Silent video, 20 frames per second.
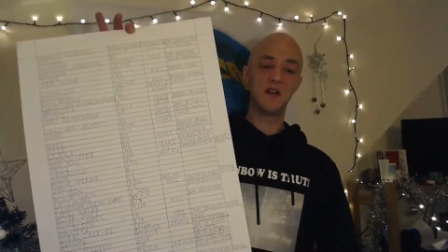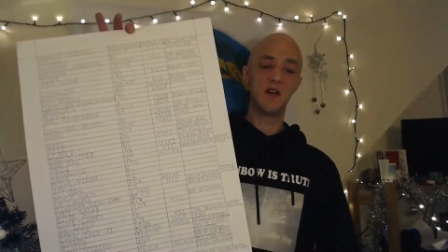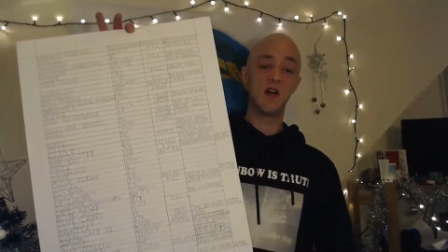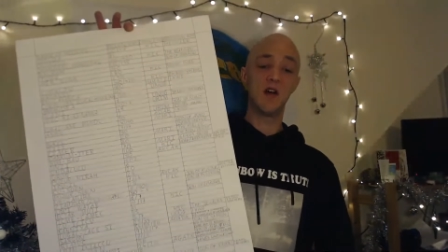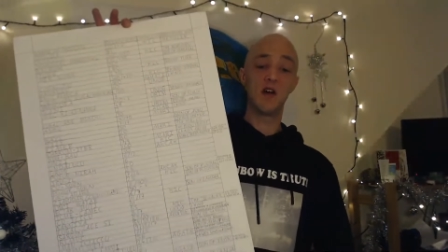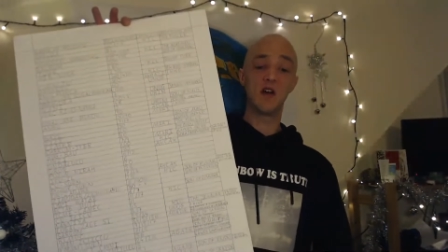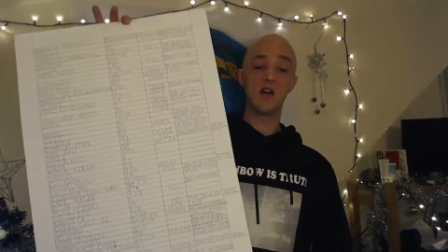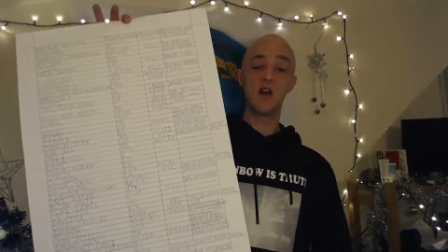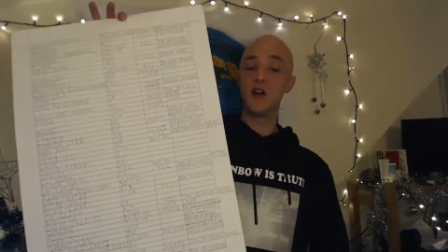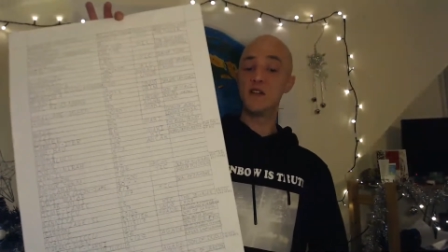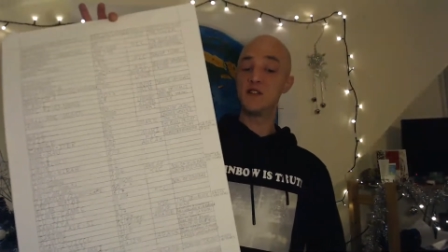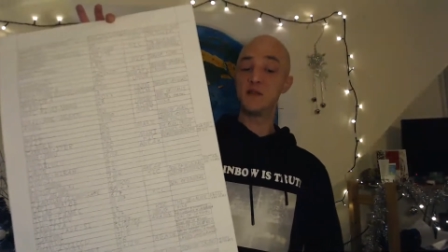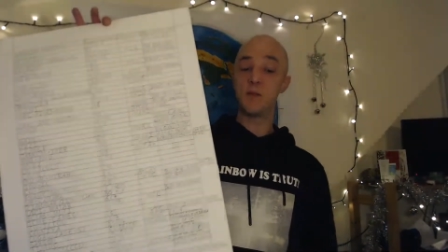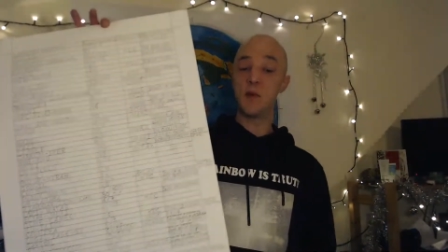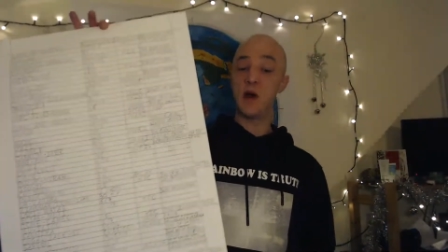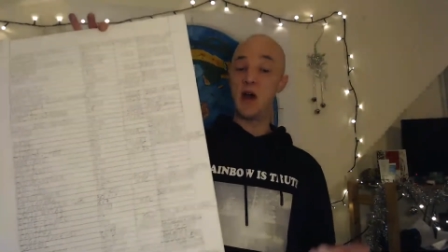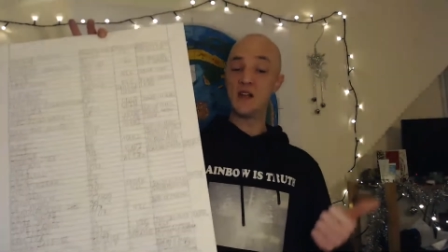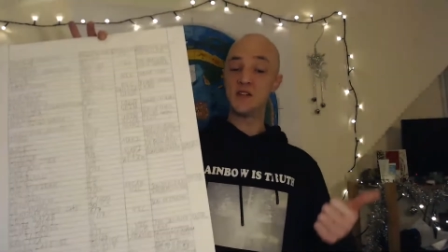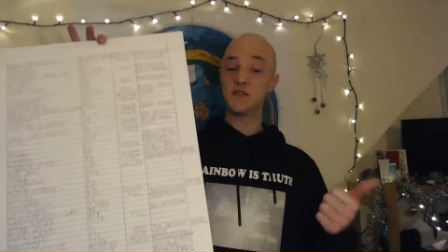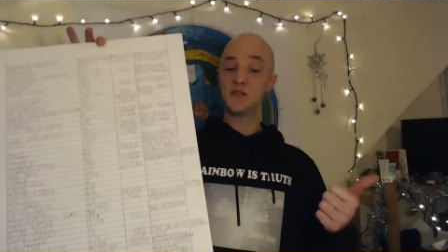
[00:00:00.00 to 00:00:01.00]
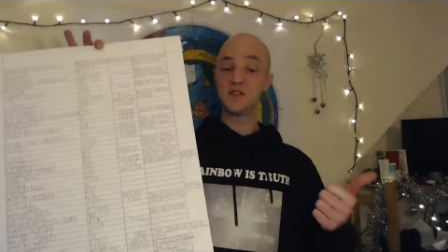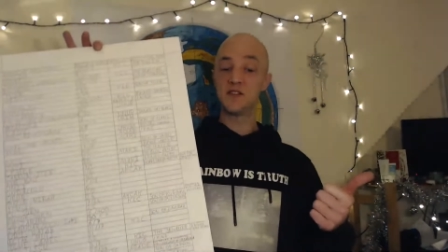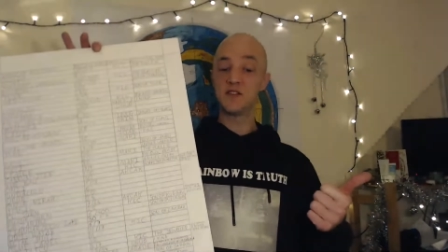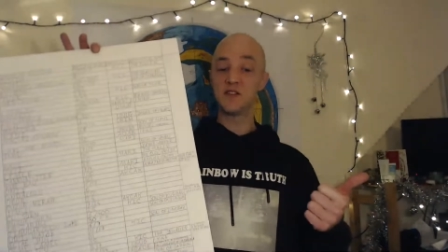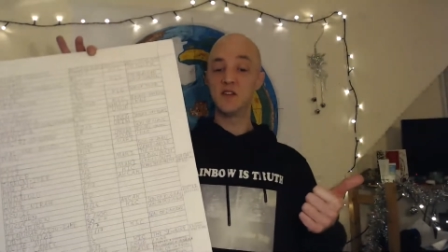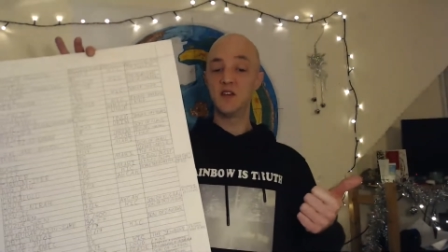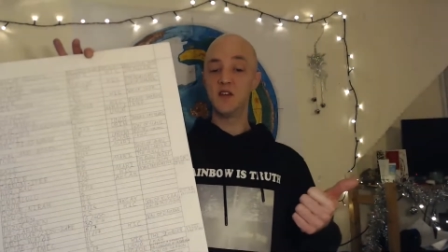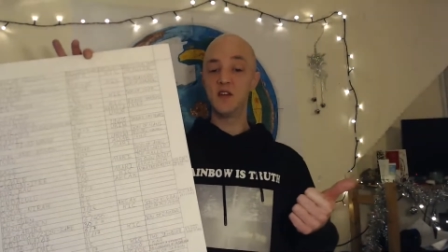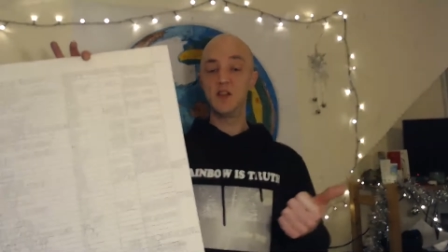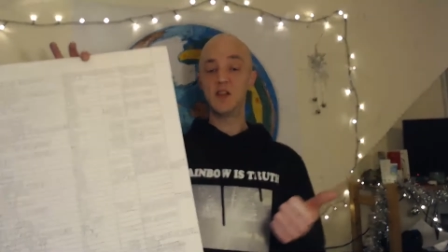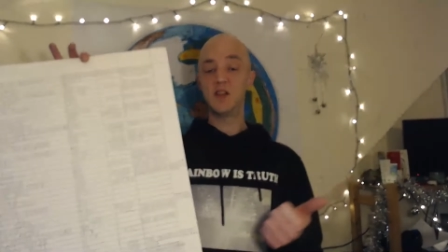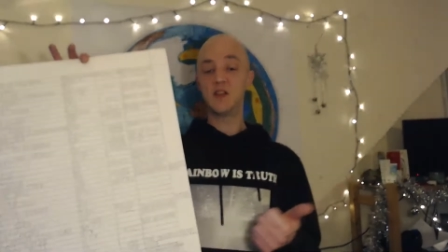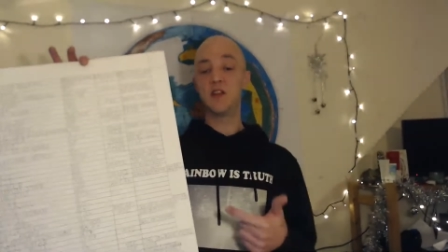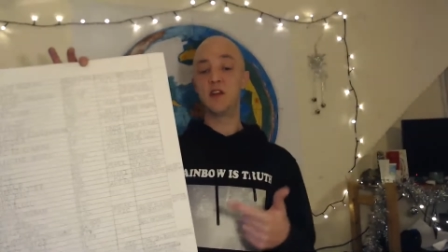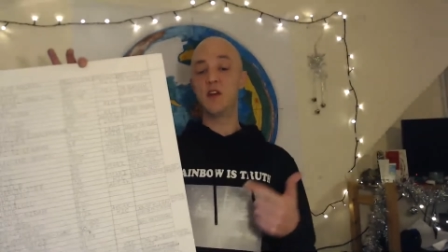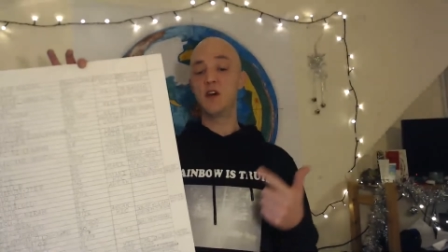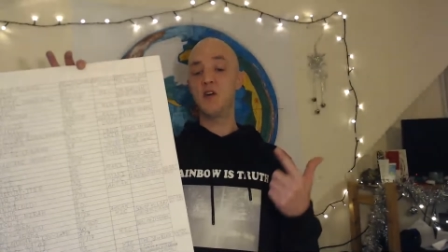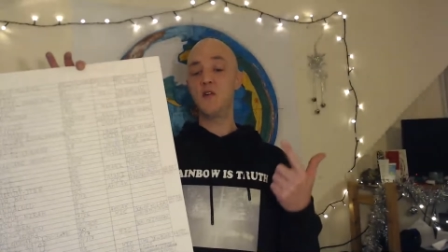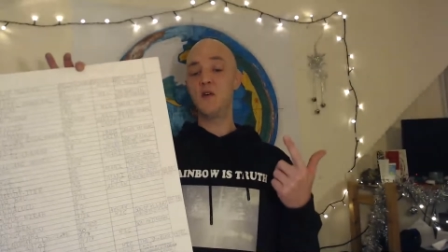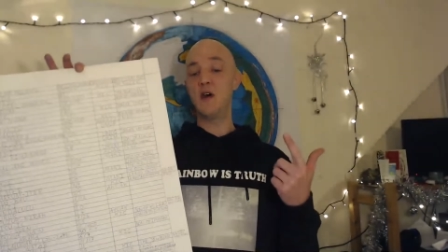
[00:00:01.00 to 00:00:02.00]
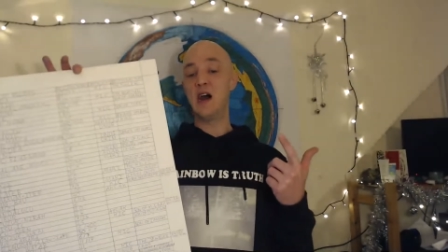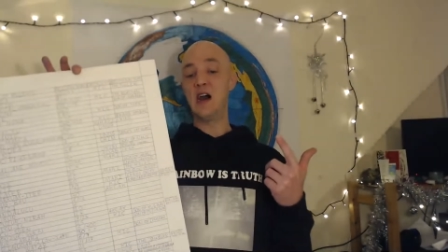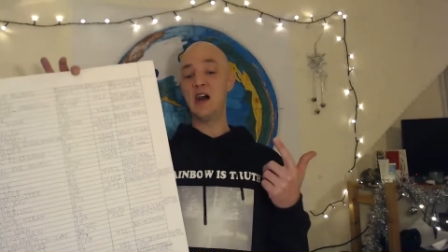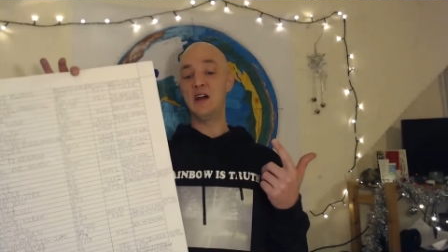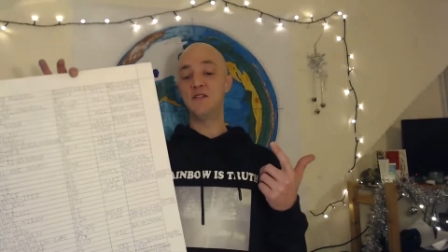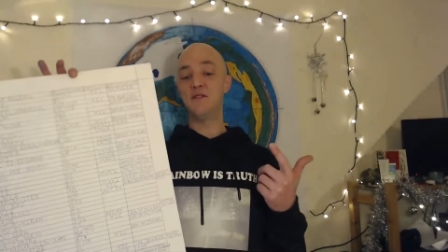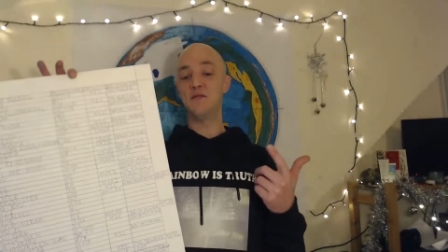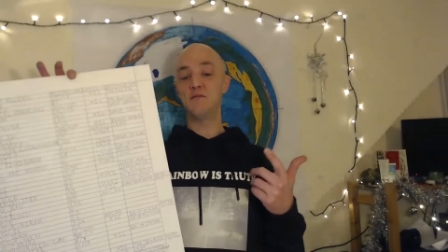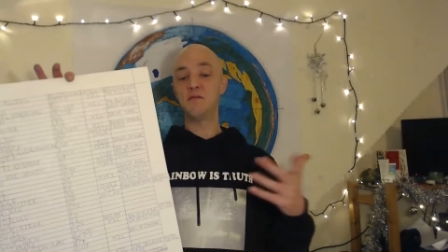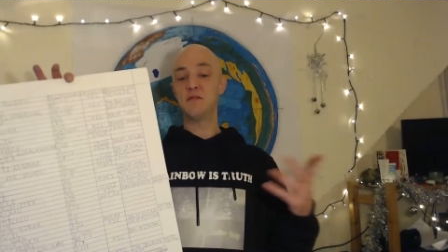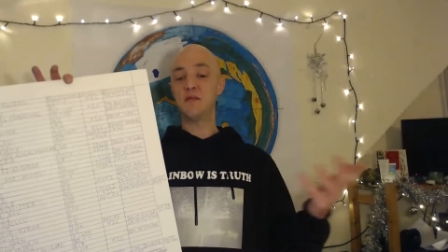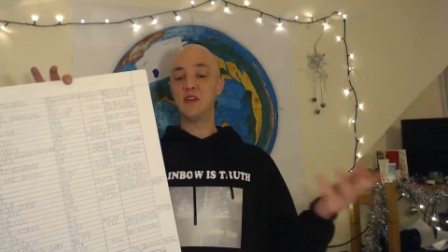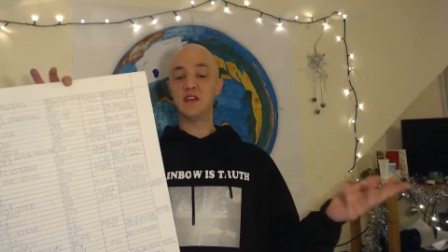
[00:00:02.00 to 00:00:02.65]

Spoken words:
Our lifespans, and